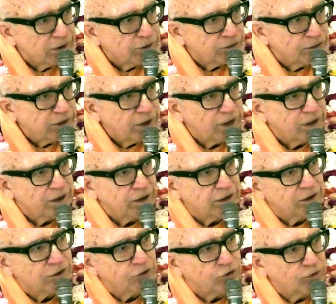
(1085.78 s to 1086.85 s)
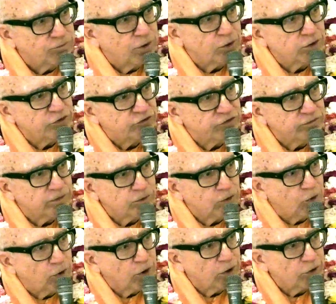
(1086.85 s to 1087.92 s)
the devotees of the
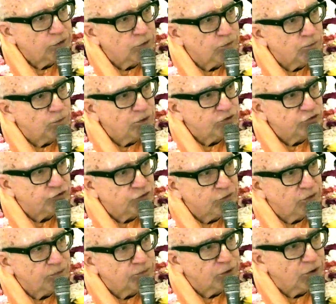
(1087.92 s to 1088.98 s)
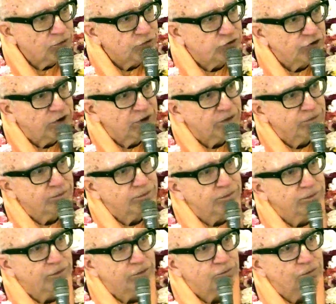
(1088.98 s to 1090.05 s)
Lord who wish to approach him,
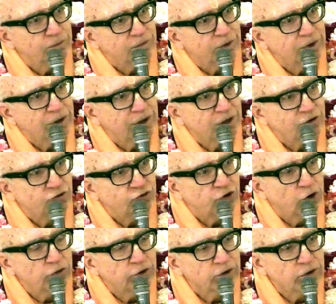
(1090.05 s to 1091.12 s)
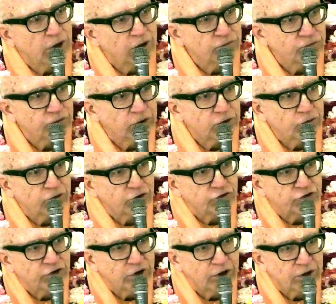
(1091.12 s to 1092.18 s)
show their love for
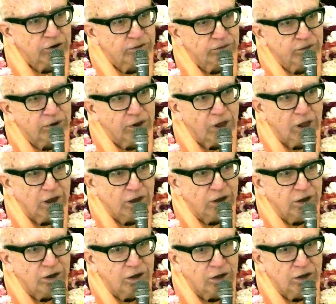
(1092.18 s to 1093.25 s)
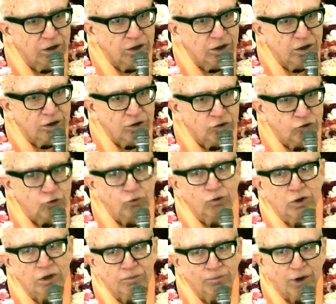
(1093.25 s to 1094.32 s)
Krishna, do
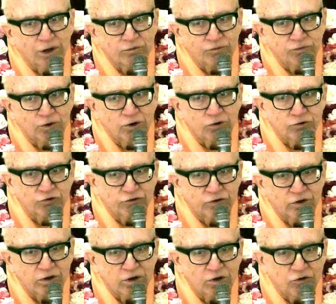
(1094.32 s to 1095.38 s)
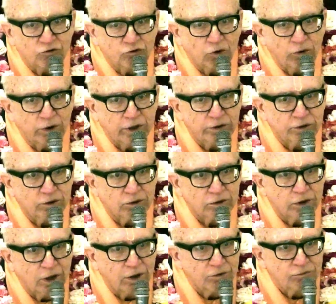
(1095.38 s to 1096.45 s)
it by first showing their
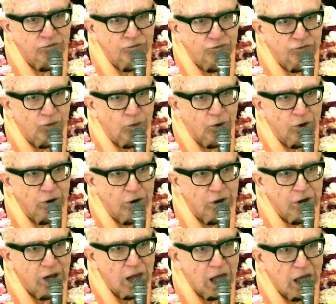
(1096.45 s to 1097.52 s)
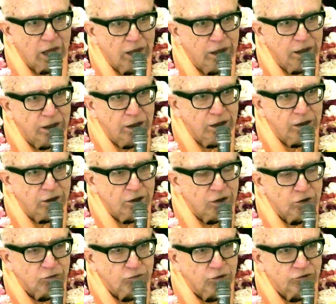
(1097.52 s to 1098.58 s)
love for
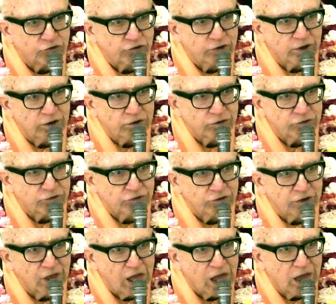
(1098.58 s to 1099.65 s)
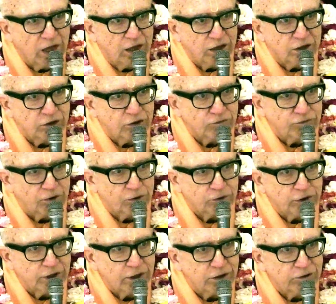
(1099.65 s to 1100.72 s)
Krishna's
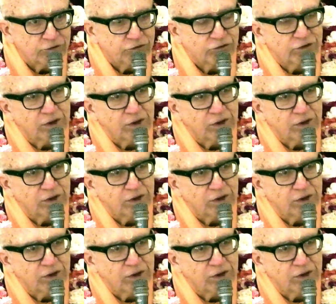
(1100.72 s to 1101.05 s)
devotees.